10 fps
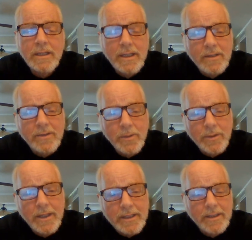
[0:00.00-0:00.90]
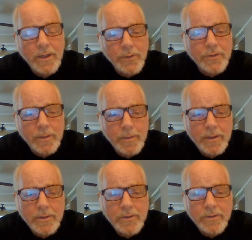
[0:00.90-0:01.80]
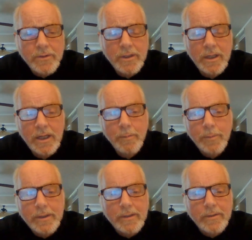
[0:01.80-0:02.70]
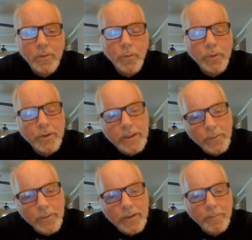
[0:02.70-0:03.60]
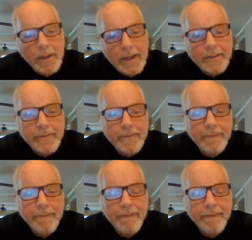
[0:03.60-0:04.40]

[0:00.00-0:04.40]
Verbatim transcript: Yes, I would like to know some of those, but does it really, really matter?